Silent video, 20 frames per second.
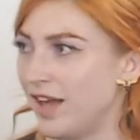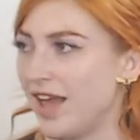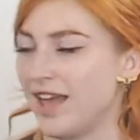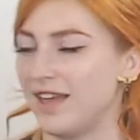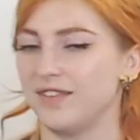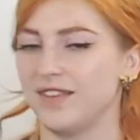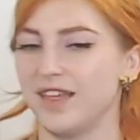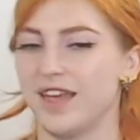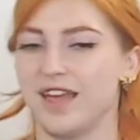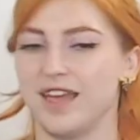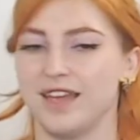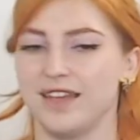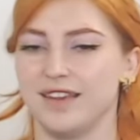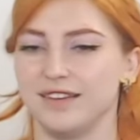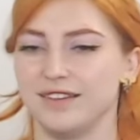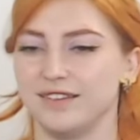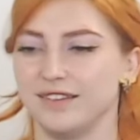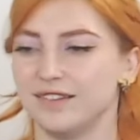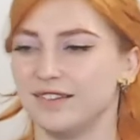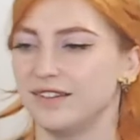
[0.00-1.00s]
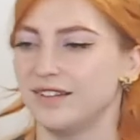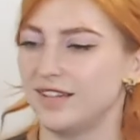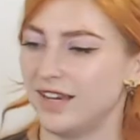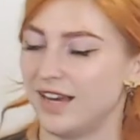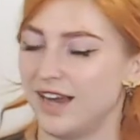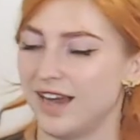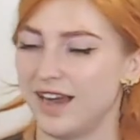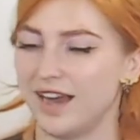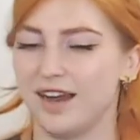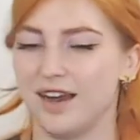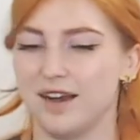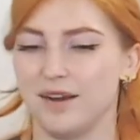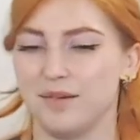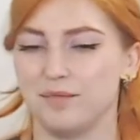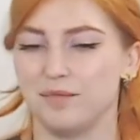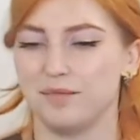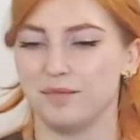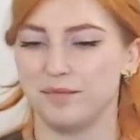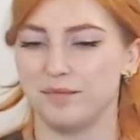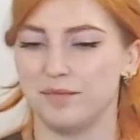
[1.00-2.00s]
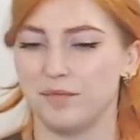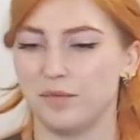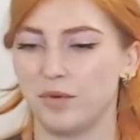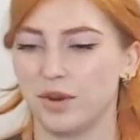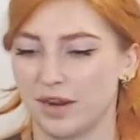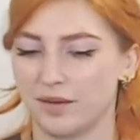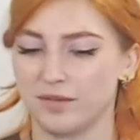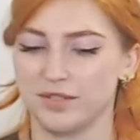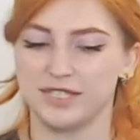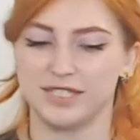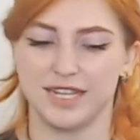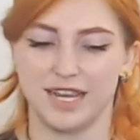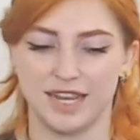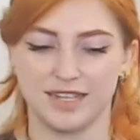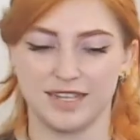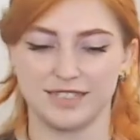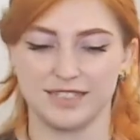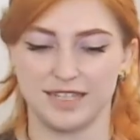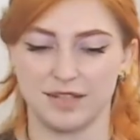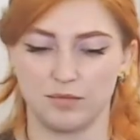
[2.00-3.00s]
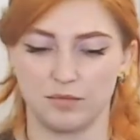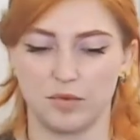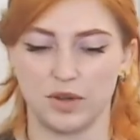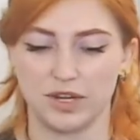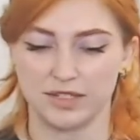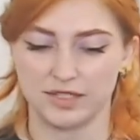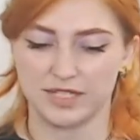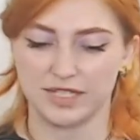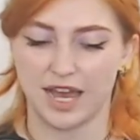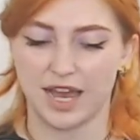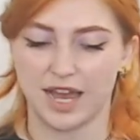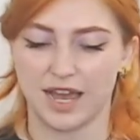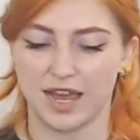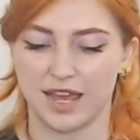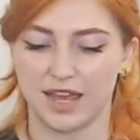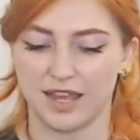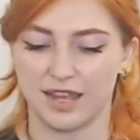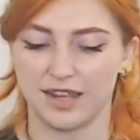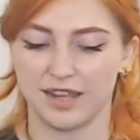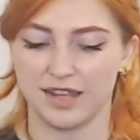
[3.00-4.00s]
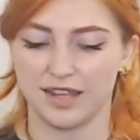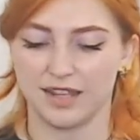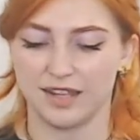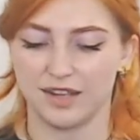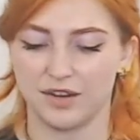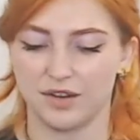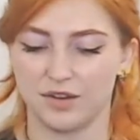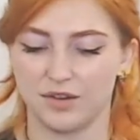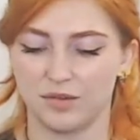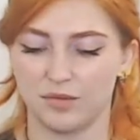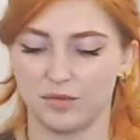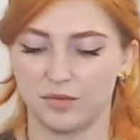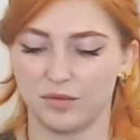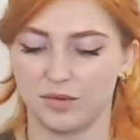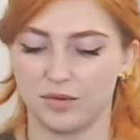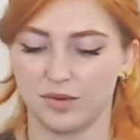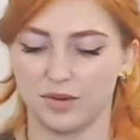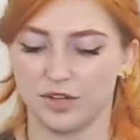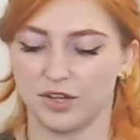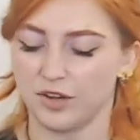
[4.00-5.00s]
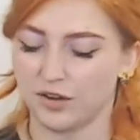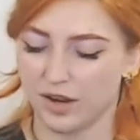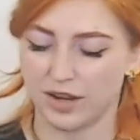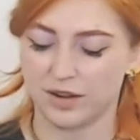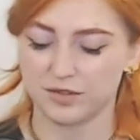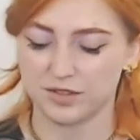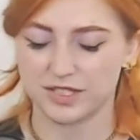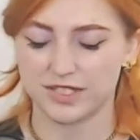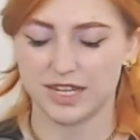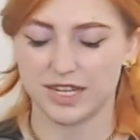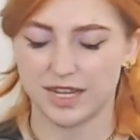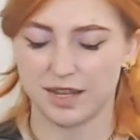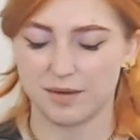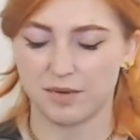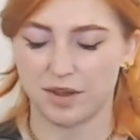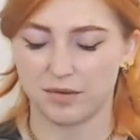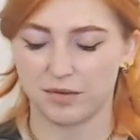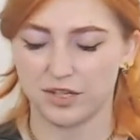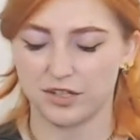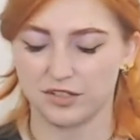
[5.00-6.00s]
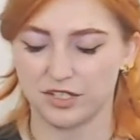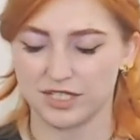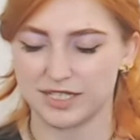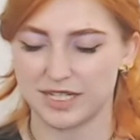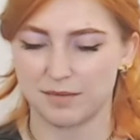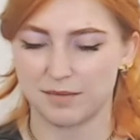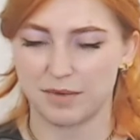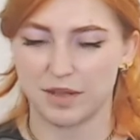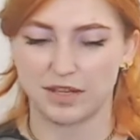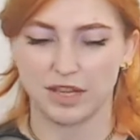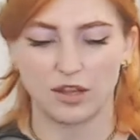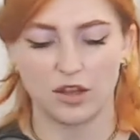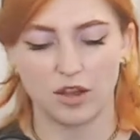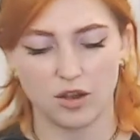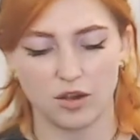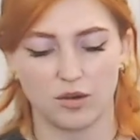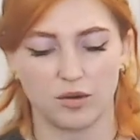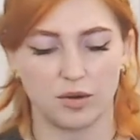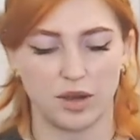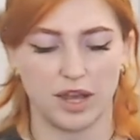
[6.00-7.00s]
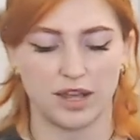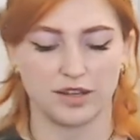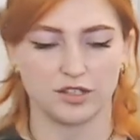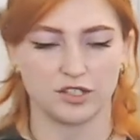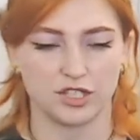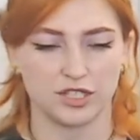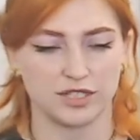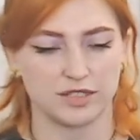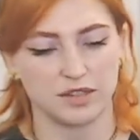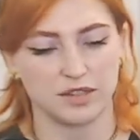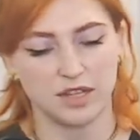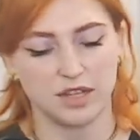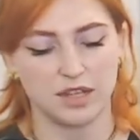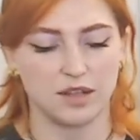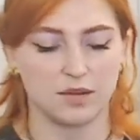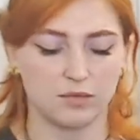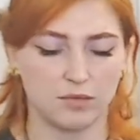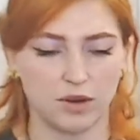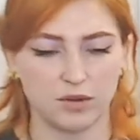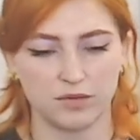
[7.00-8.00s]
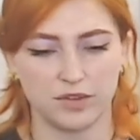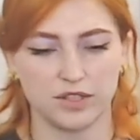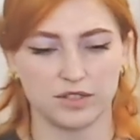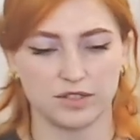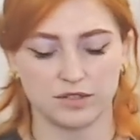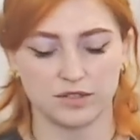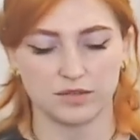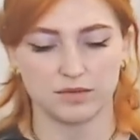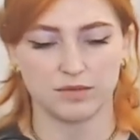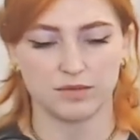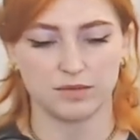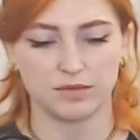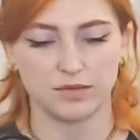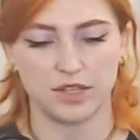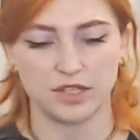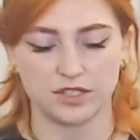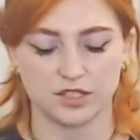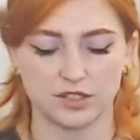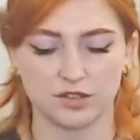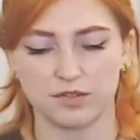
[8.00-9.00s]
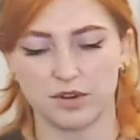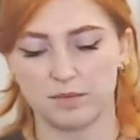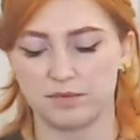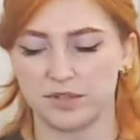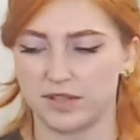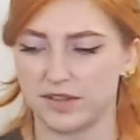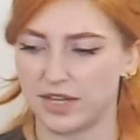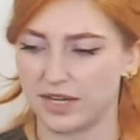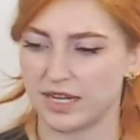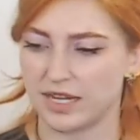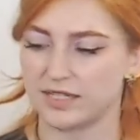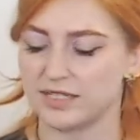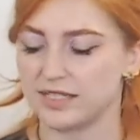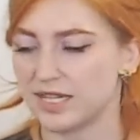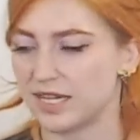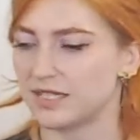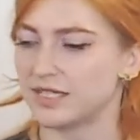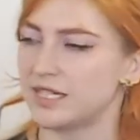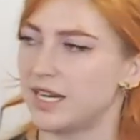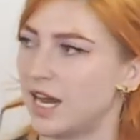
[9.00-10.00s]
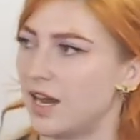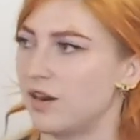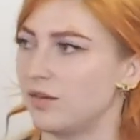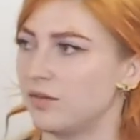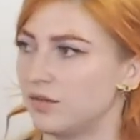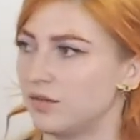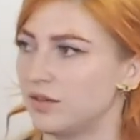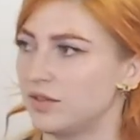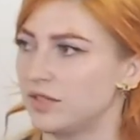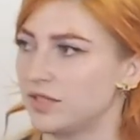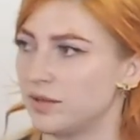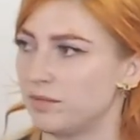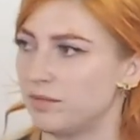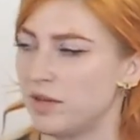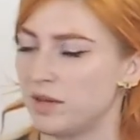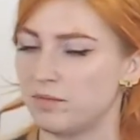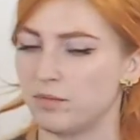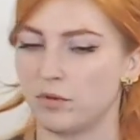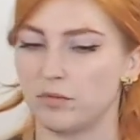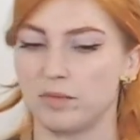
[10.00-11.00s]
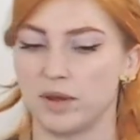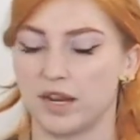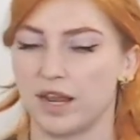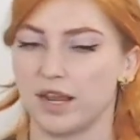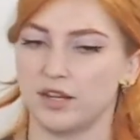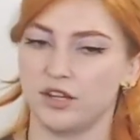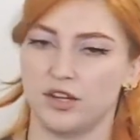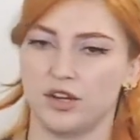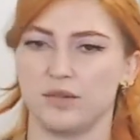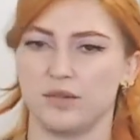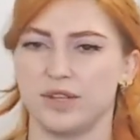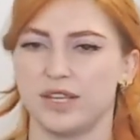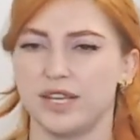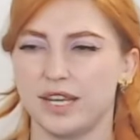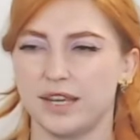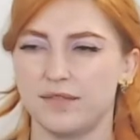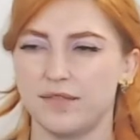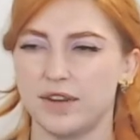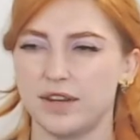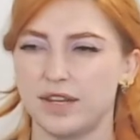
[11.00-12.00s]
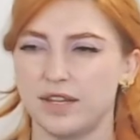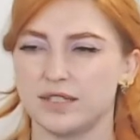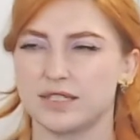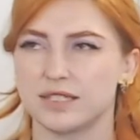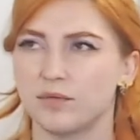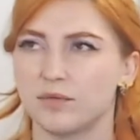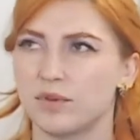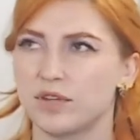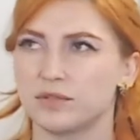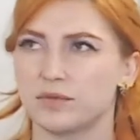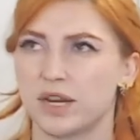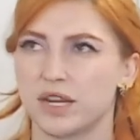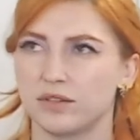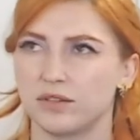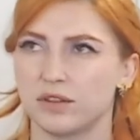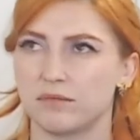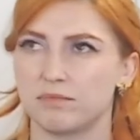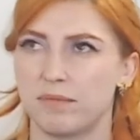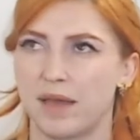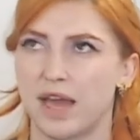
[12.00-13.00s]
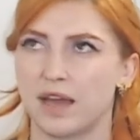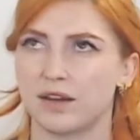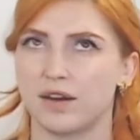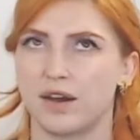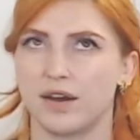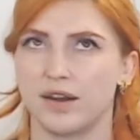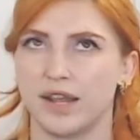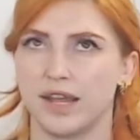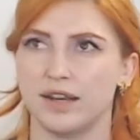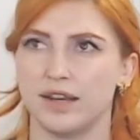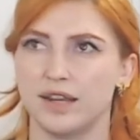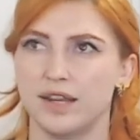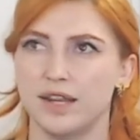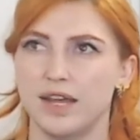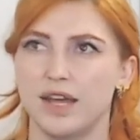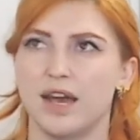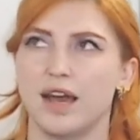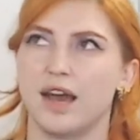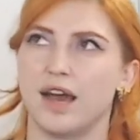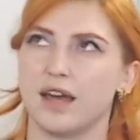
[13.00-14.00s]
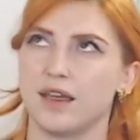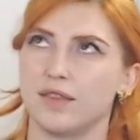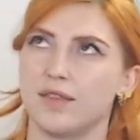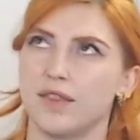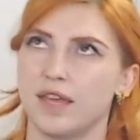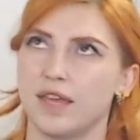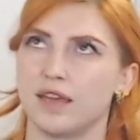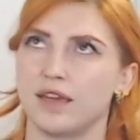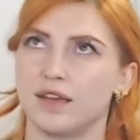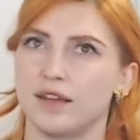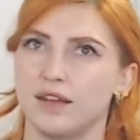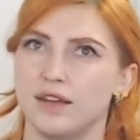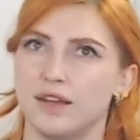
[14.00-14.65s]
And then, what I would say is then once I was thinking about what you just said about I just wrote this script and then I sent it out to people. But, even in some ways when I look back on it, I think